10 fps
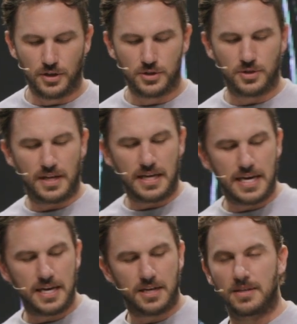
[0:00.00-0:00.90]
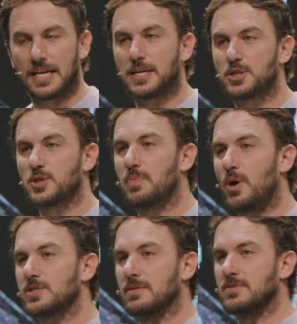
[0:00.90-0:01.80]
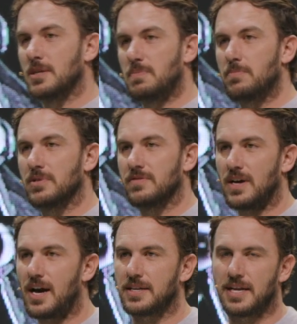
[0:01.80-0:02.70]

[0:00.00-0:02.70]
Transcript: so that he could expose him to the people of God.